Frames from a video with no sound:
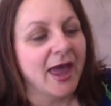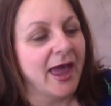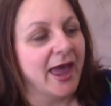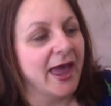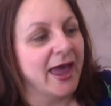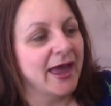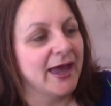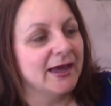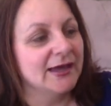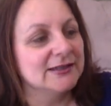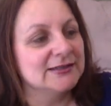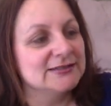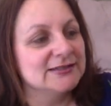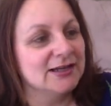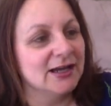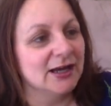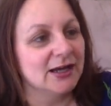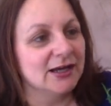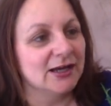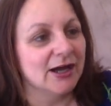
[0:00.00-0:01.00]
and
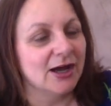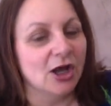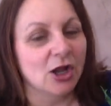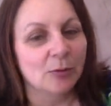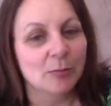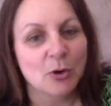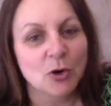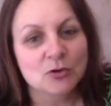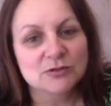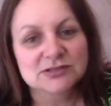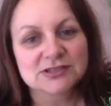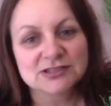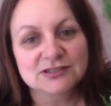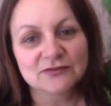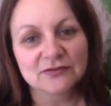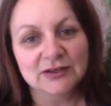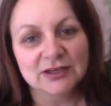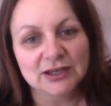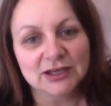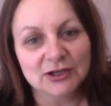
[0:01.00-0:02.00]
I'll post this
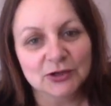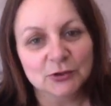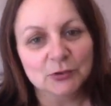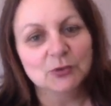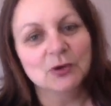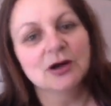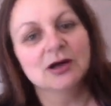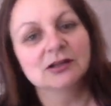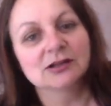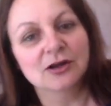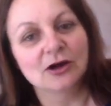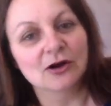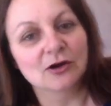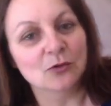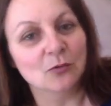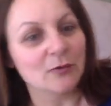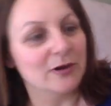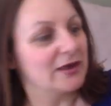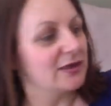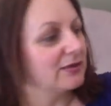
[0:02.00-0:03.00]
video
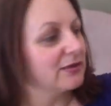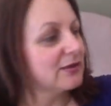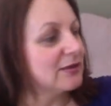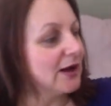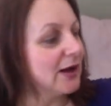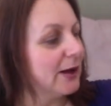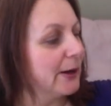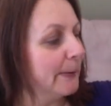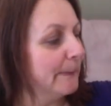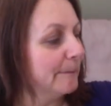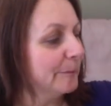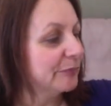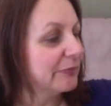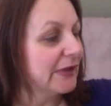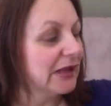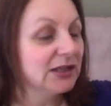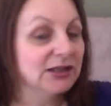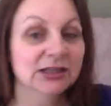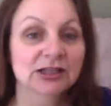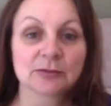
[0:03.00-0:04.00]
along with
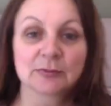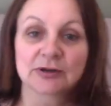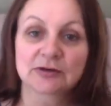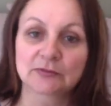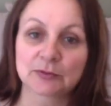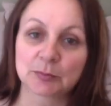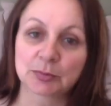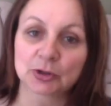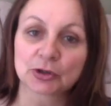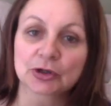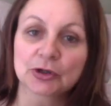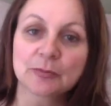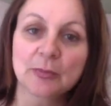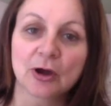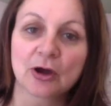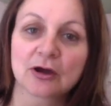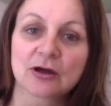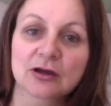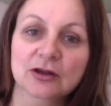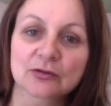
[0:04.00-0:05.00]
a little bit of a
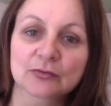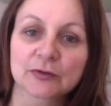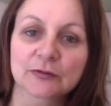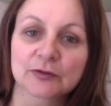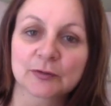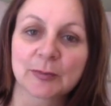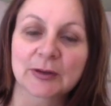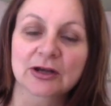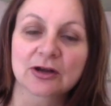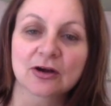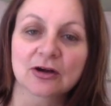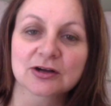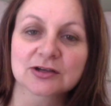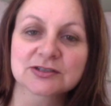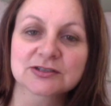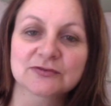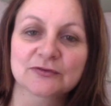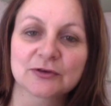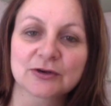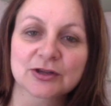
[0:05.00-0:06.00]
blurb on Riverbend
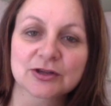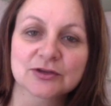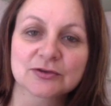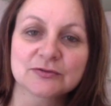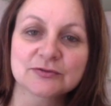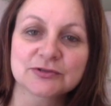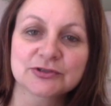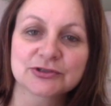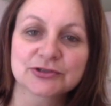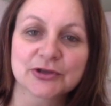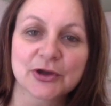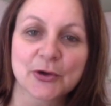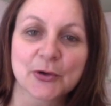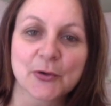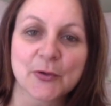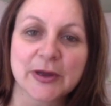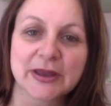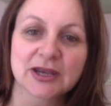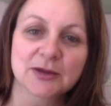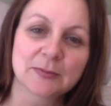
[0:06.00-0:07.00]
Gardens for you,
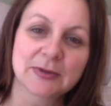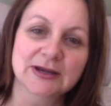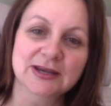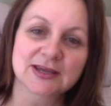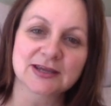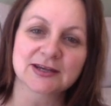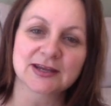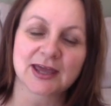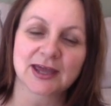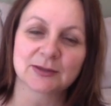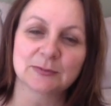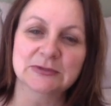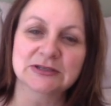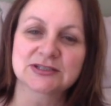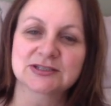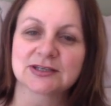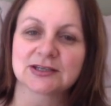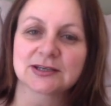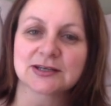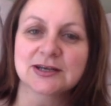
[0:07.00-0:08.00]
so anybody in
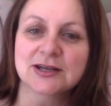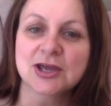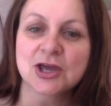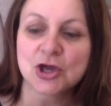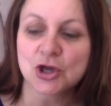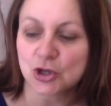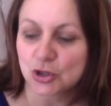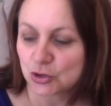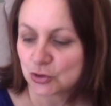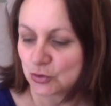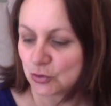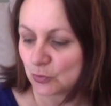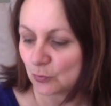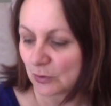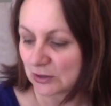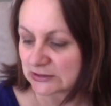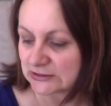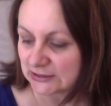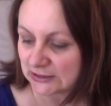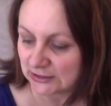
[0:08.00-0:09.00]
Edmonton who
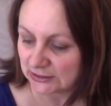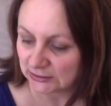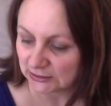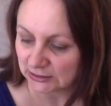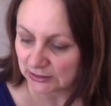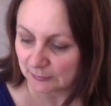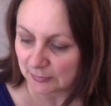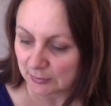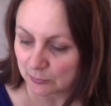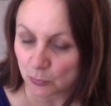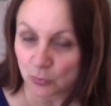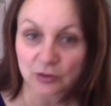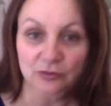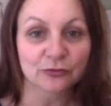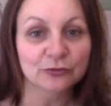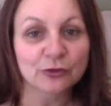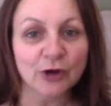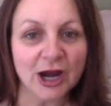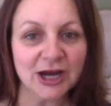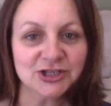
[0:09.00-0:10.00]
wants to eat a little bit more
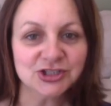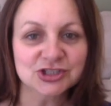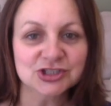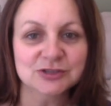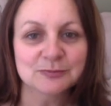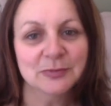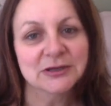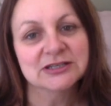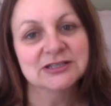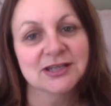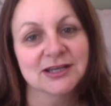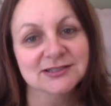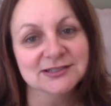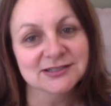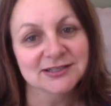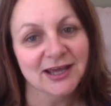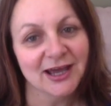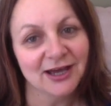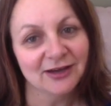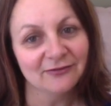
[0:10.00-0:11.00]
fresh but
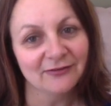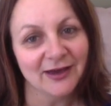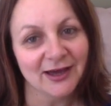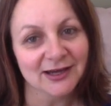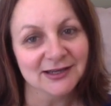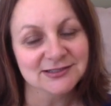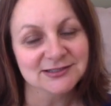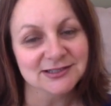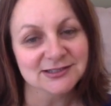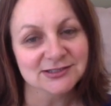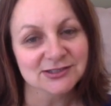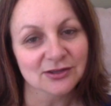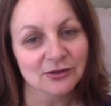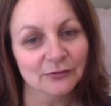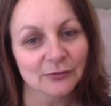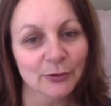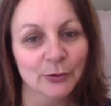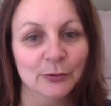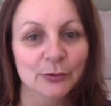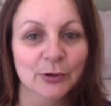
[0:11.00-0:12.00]
doesn't have access to
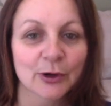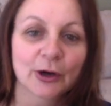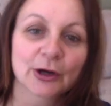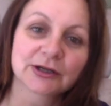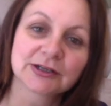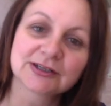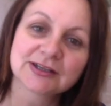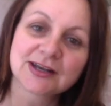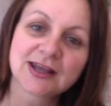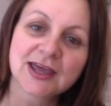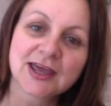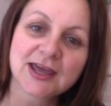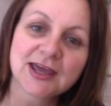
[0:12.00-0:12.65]
their own garden